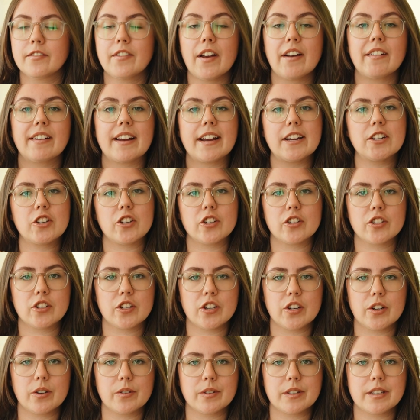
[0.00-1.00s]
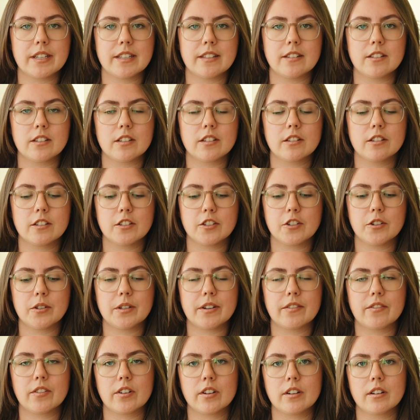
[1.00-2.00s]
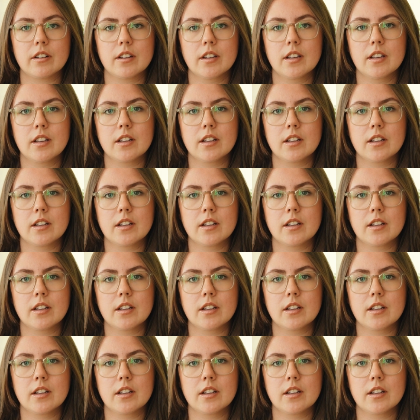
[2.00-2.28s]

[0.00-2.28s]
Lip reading: variation so you can see the 2 different